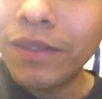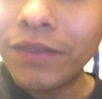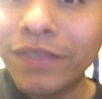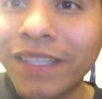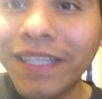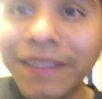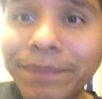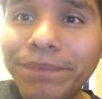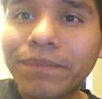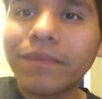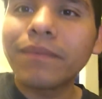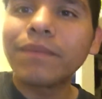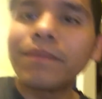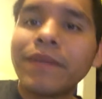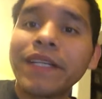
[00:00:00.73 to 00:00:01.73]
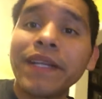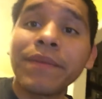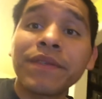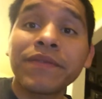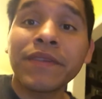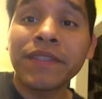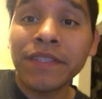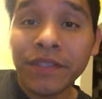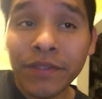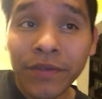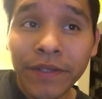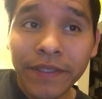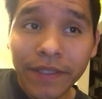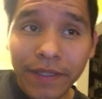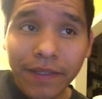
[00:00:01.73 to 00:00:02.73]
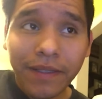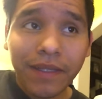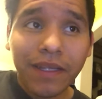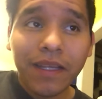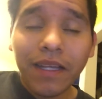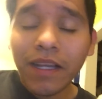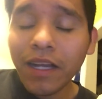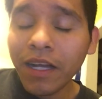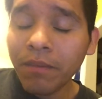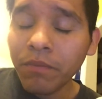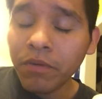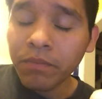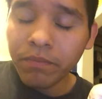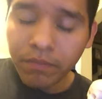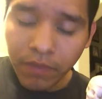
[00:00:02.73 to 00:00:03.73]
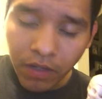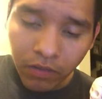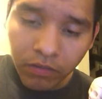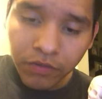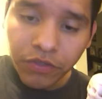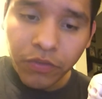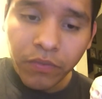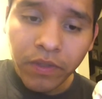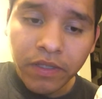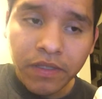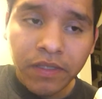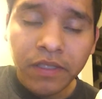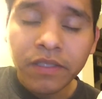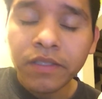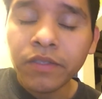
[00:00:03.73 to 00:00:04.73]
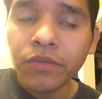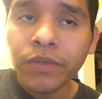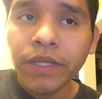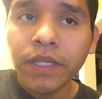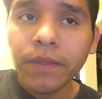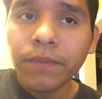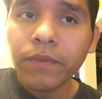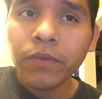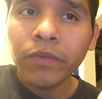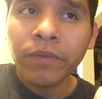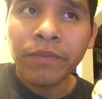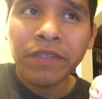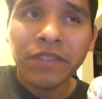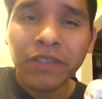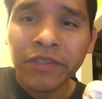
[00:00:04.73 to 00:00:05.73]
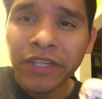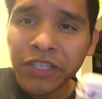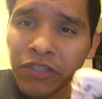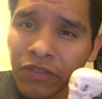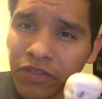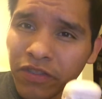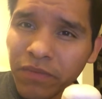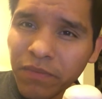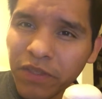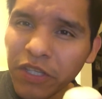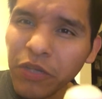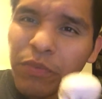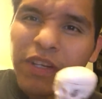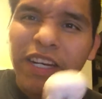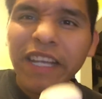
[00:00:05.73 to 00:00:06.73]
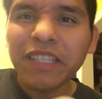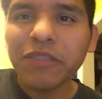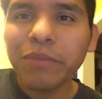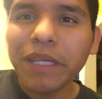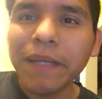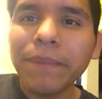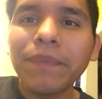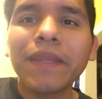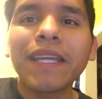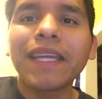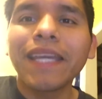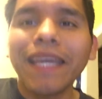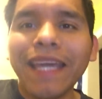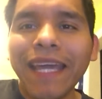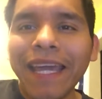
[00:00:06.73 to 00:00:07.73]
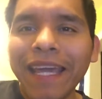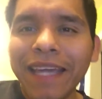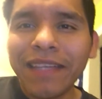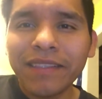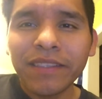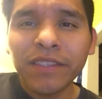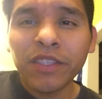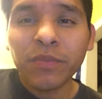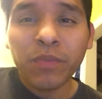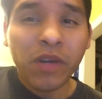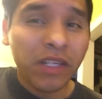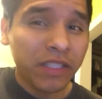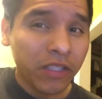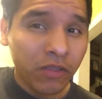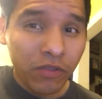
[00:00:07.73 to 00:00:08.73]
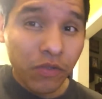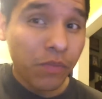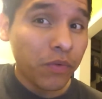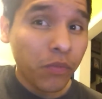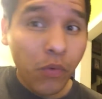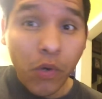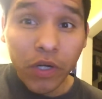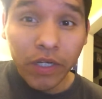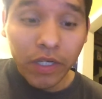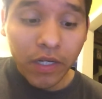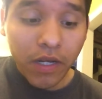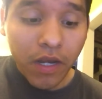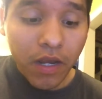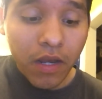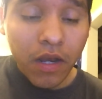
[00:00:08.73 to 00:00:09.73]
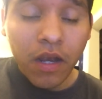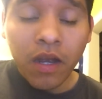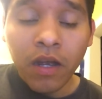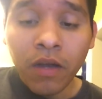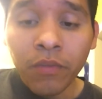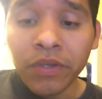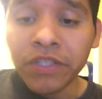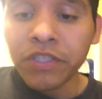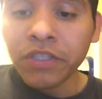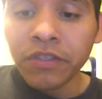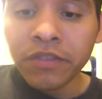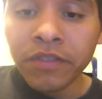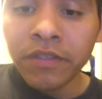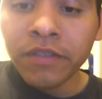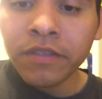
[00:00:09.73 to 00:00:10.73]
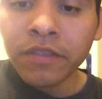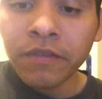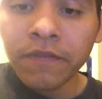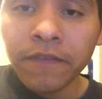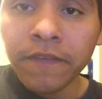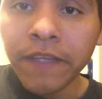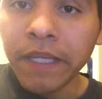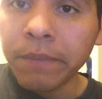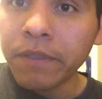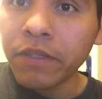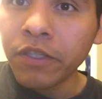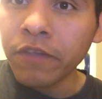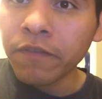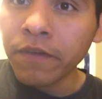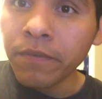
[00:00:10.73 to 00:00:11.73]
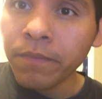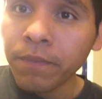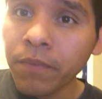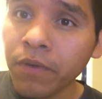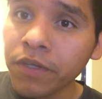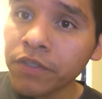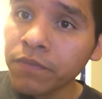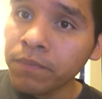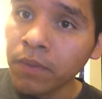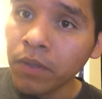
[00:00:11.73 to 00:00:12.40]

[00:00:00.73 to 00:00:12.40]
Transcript: Good night. My name is Francisco Reta. I'm on Biology 163 with Mr. Greg Johnson, Human Anatomy, and this is practical number 1, which consists of naming different parts of